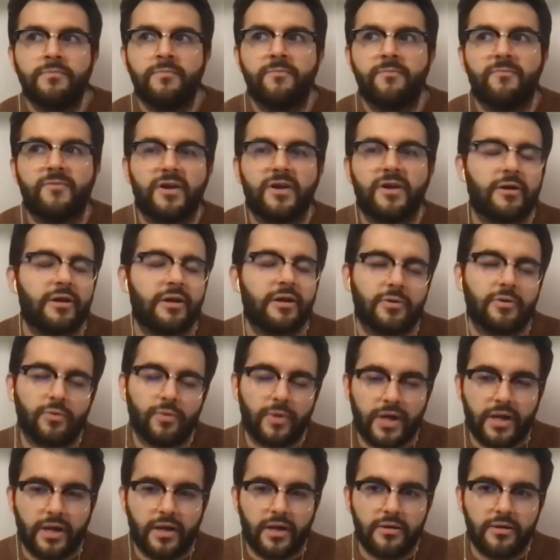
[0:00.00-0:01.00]
very
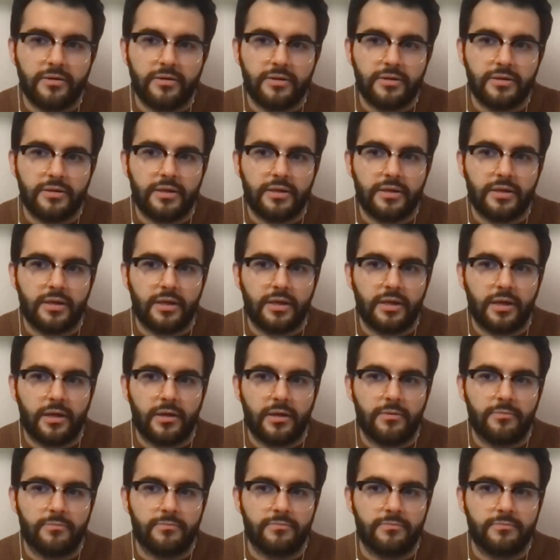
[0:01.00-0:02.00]
aware,
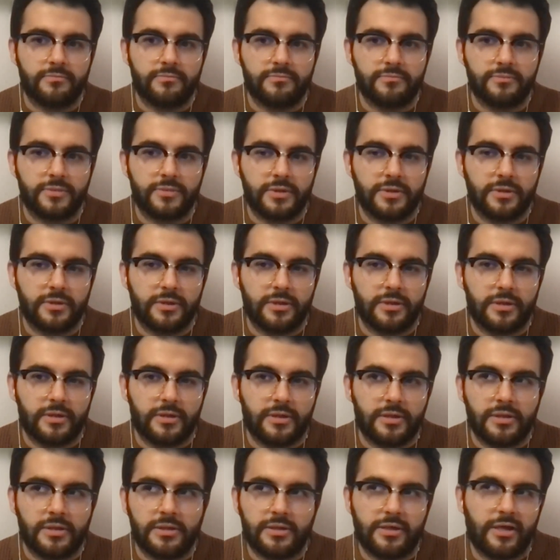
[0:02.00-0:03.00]
um,
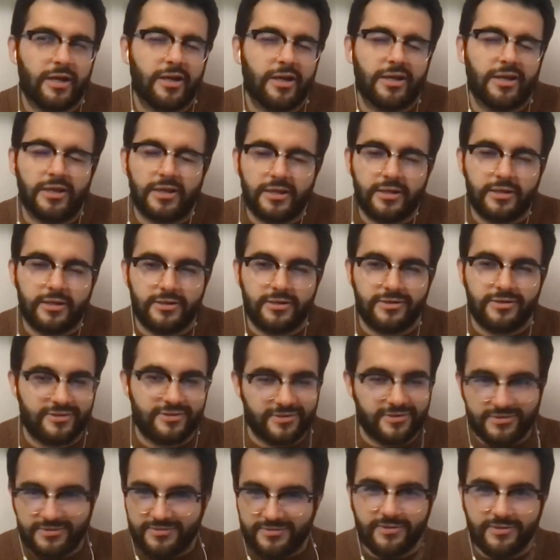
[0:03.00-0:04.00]
kind of
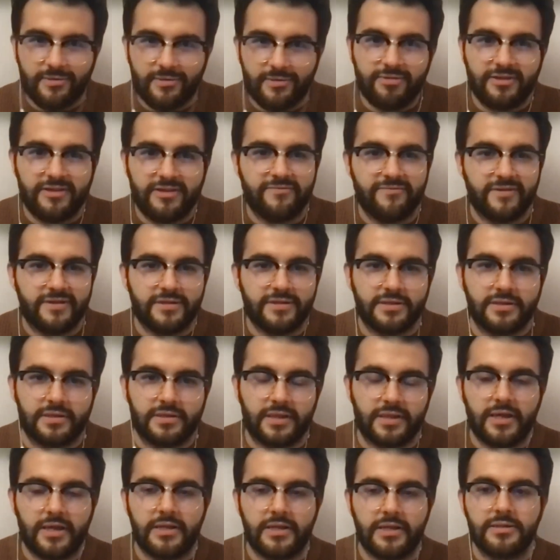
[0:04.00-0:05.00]
just oblivious to
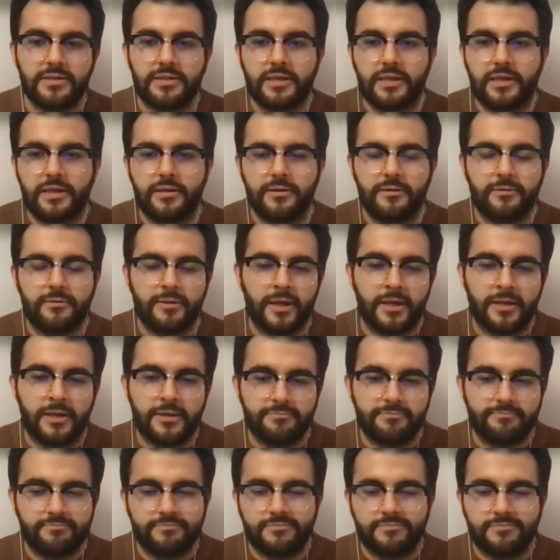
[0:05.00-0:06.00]
things, and not
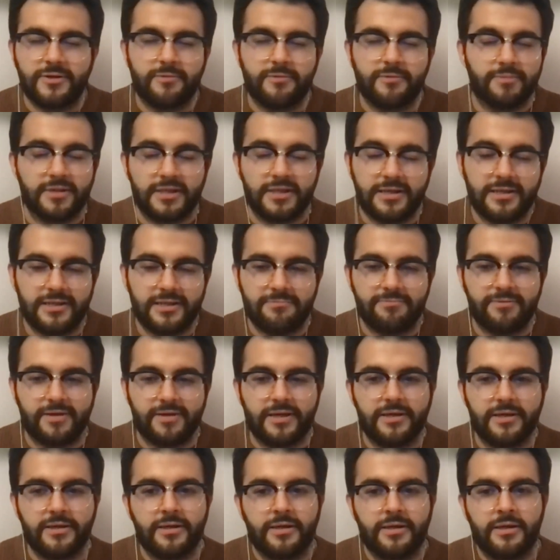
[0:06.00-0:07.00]
completely,
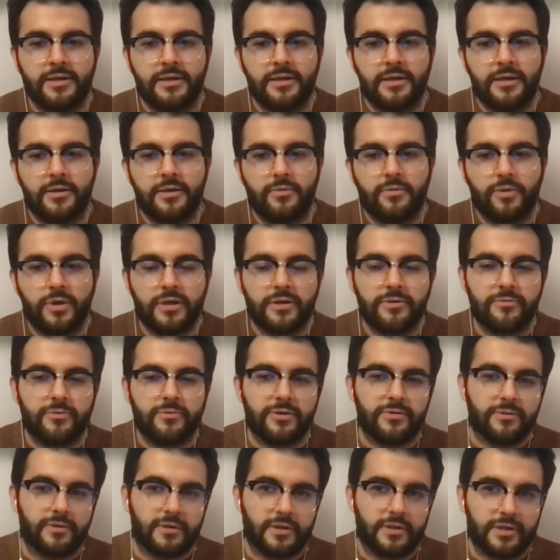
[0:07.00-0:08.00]
but working with
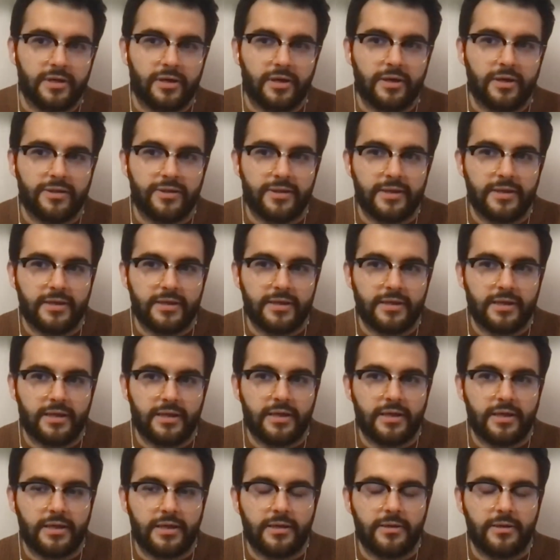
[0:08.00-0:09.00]
Julio, I think
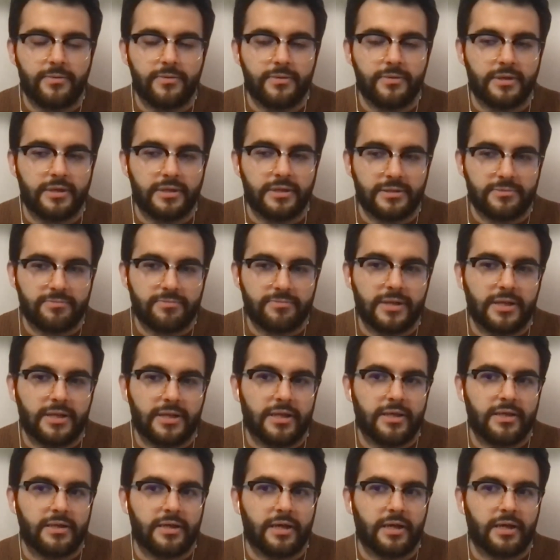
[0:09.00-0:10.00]
it's been
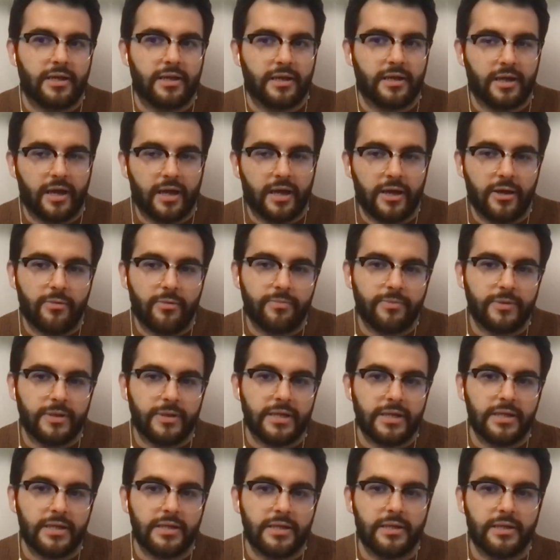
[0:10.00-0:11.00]
like kind of eye
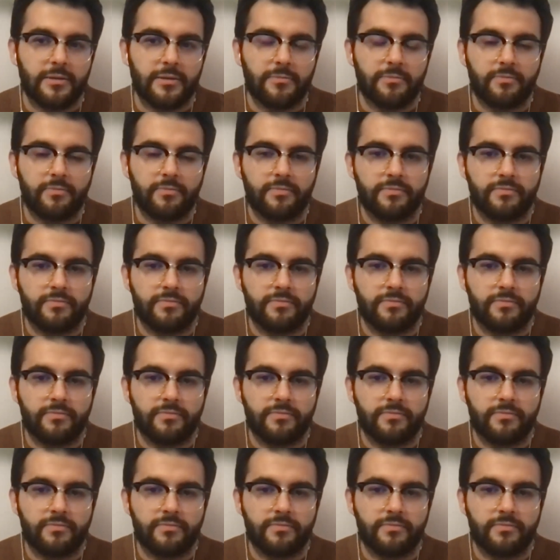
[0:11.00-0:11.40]
opening, and